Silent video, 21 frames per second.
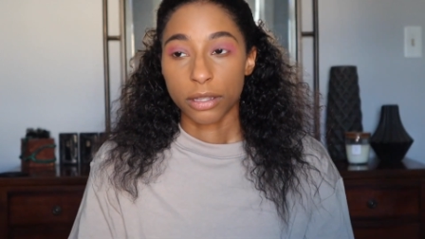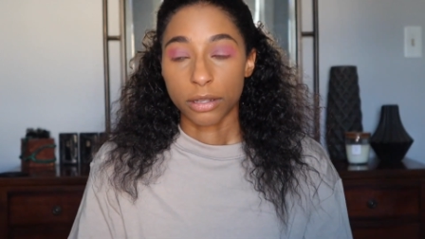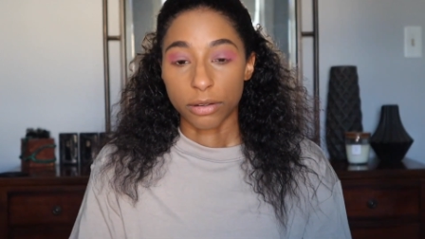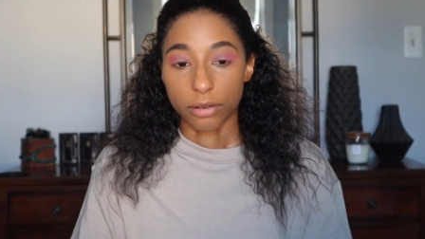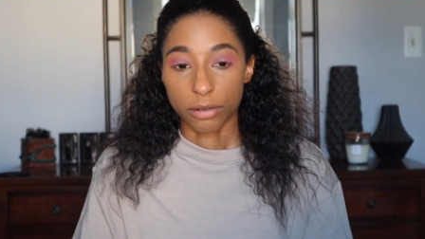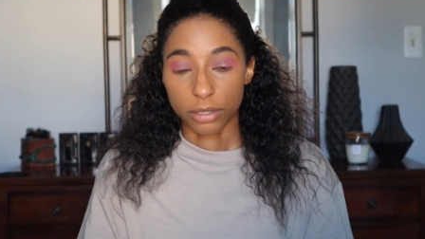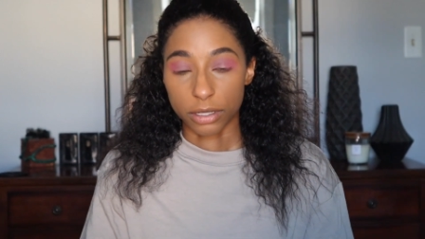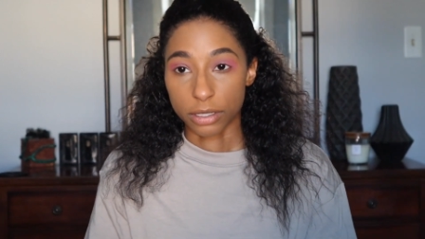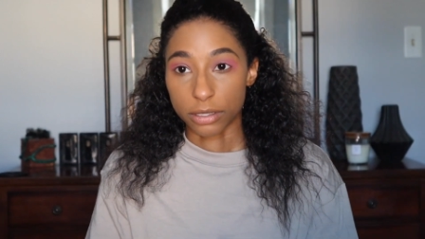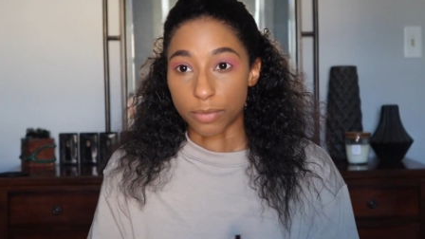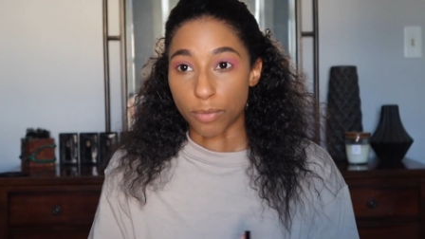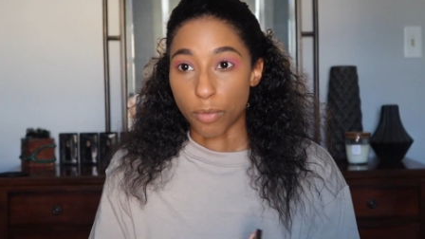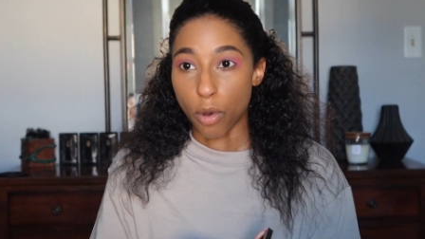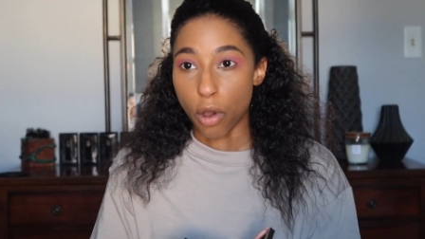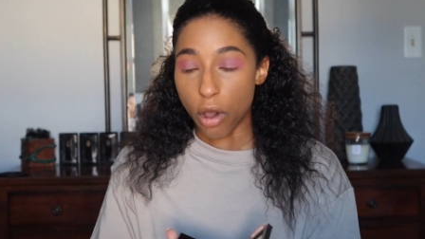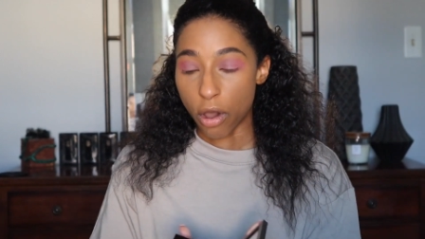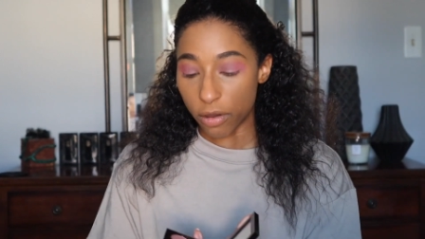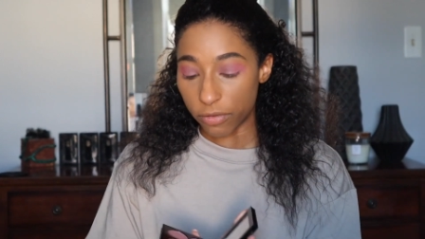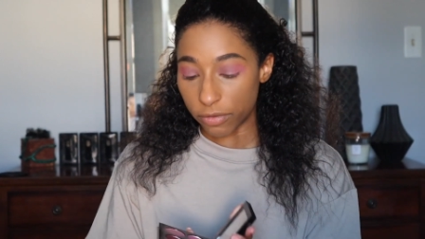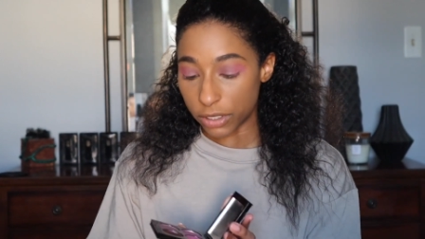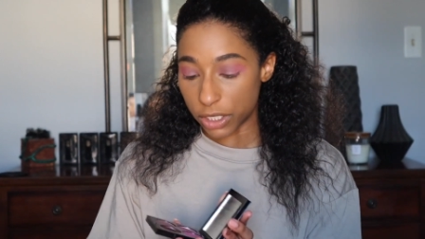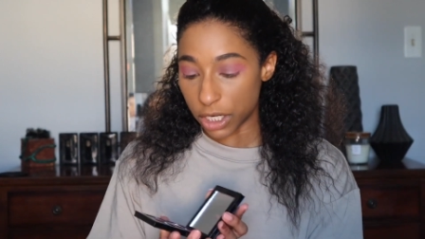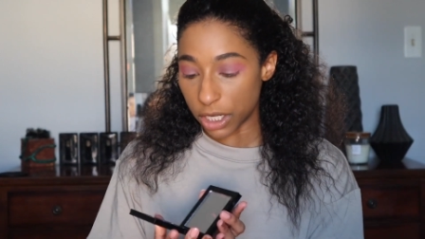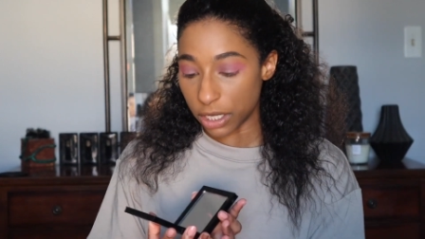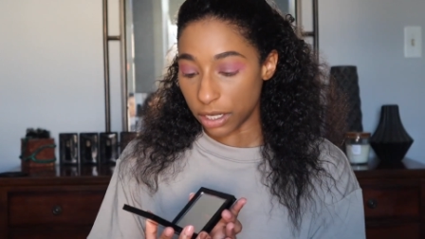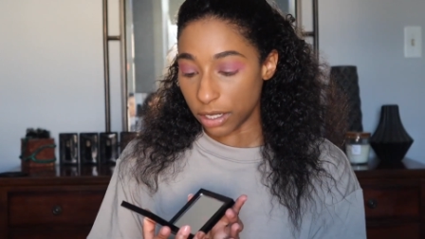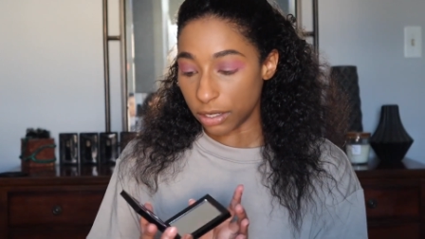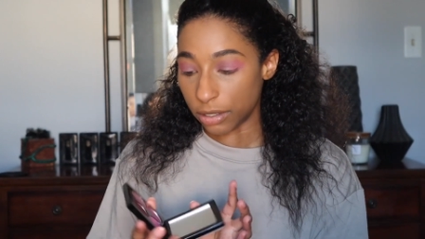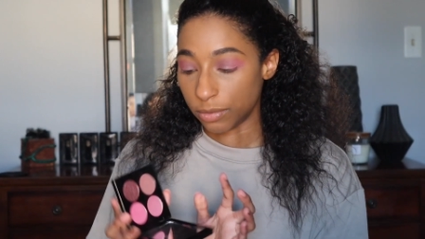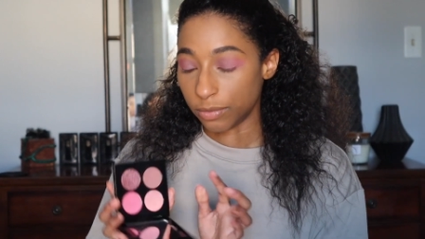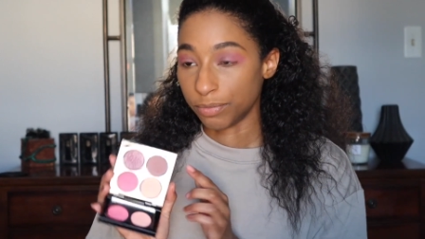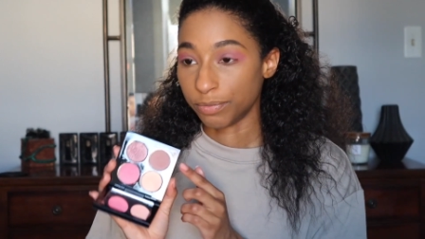or this mauve
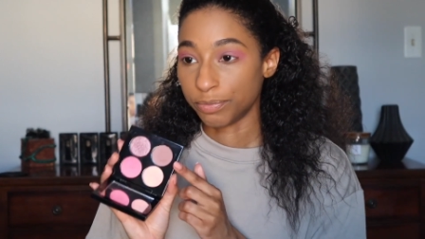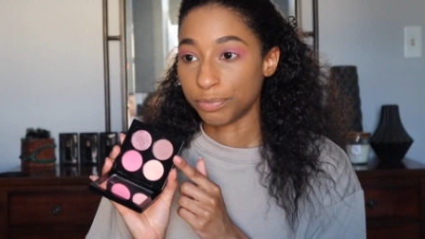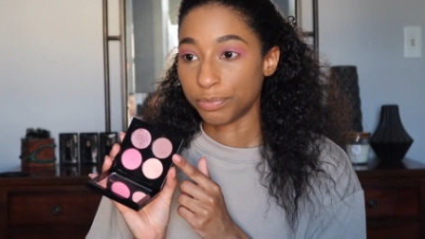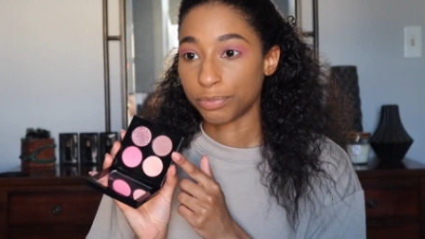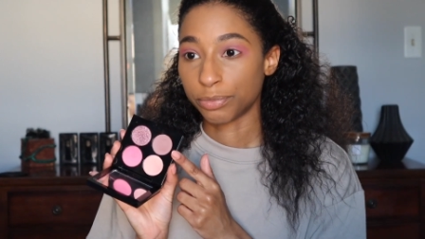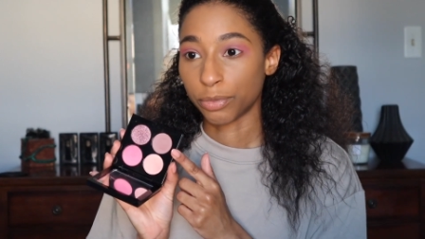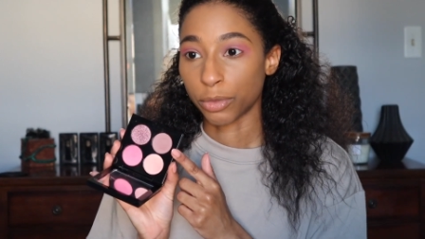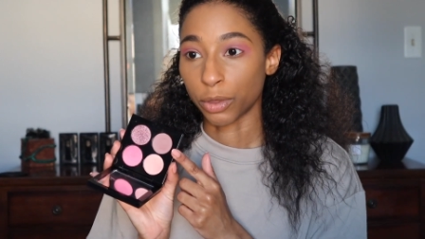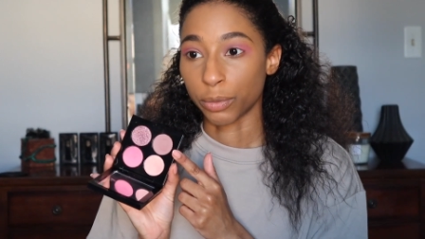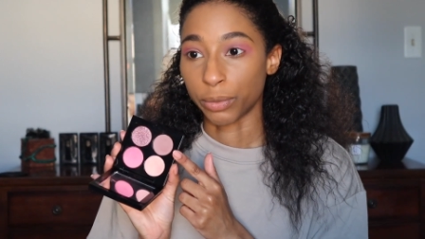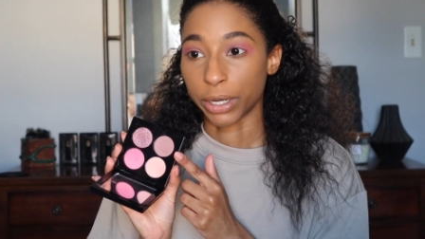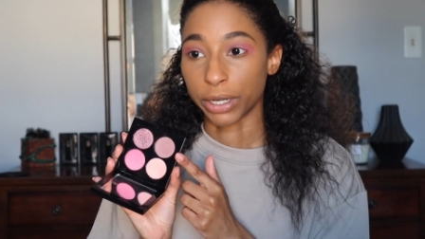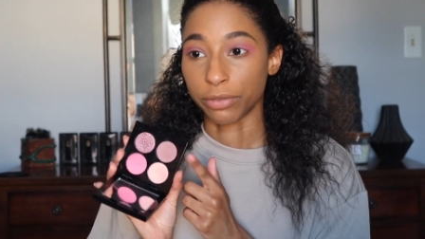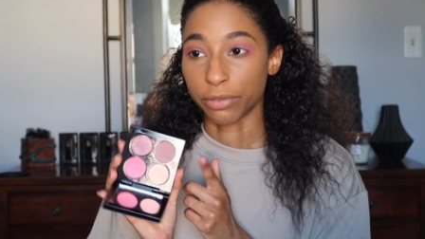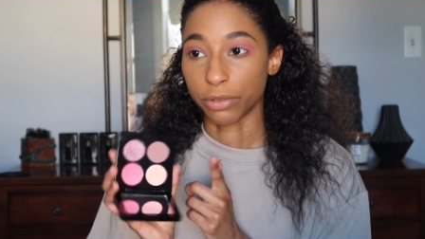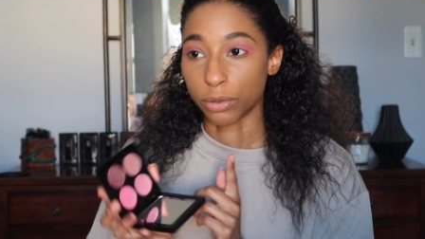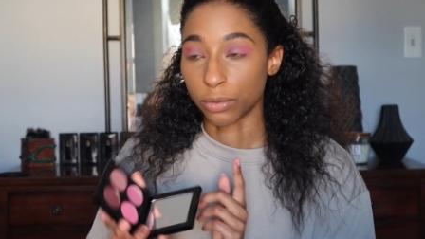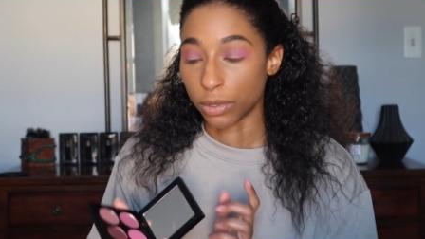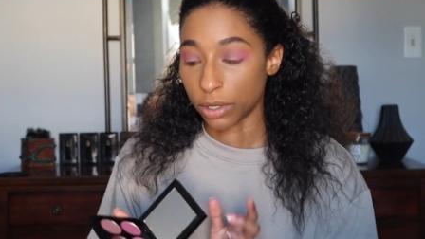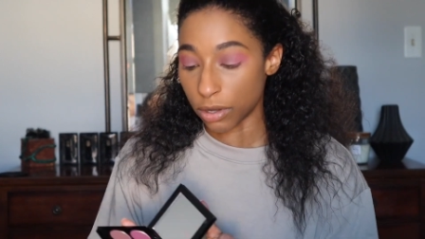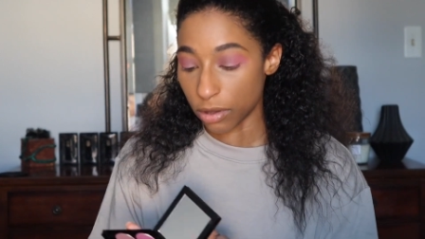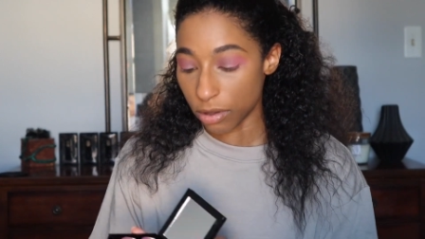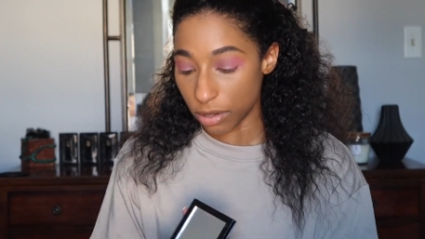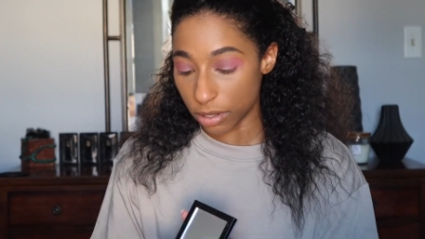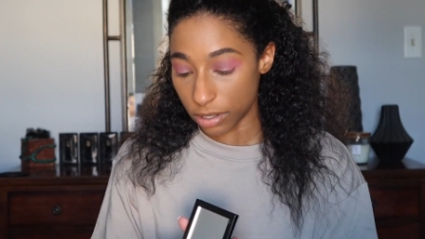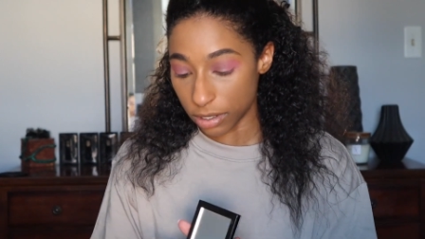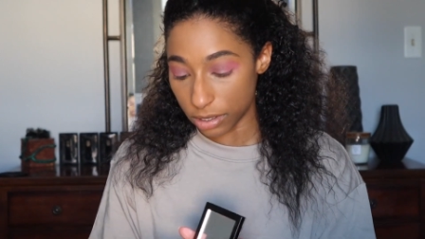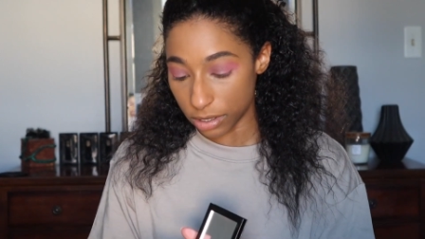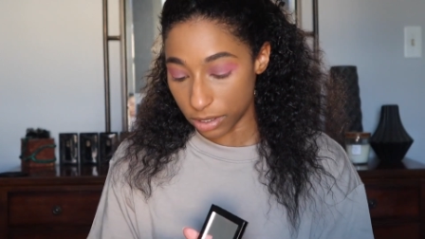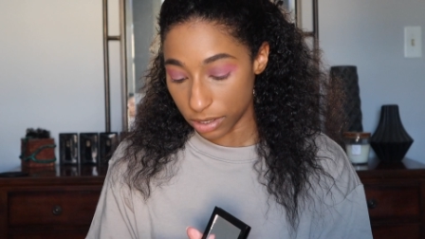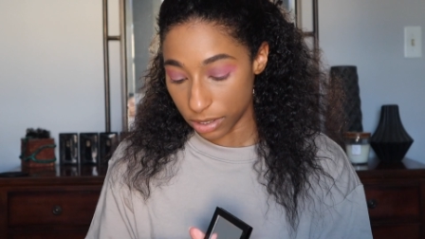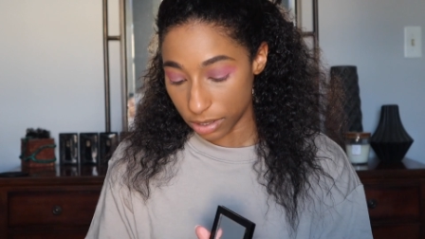shade, whatever you wanna call
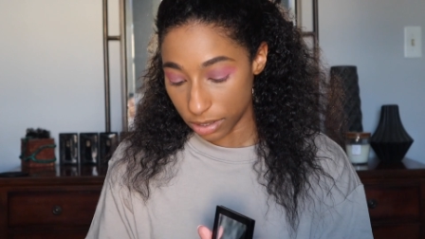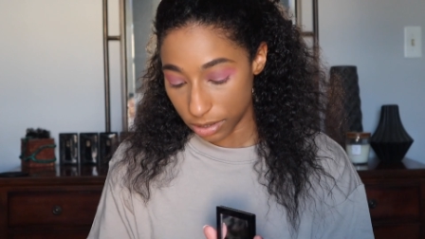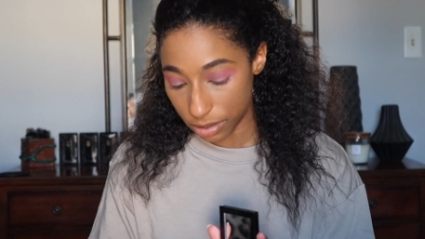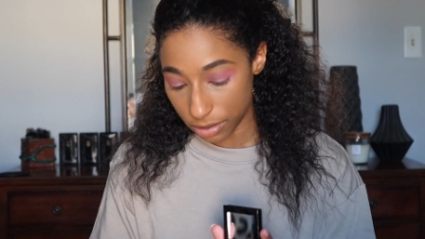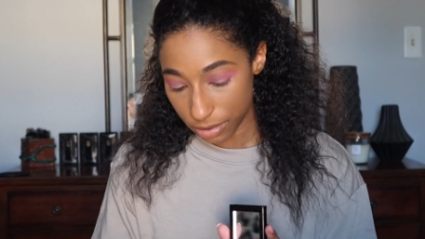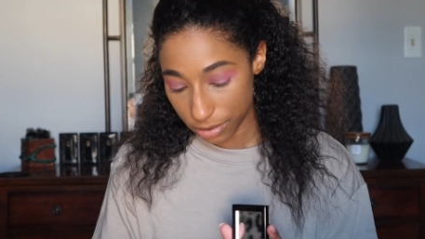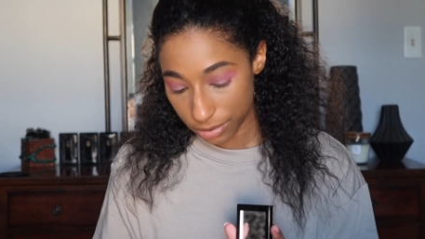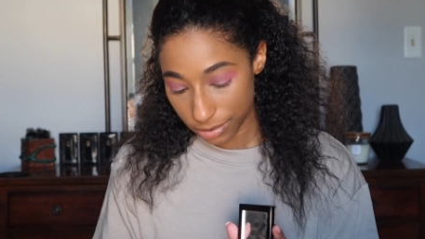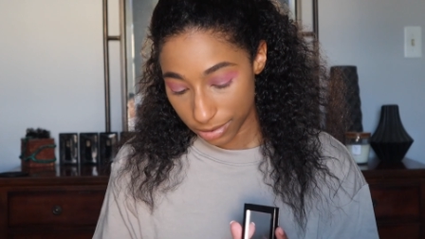this shade.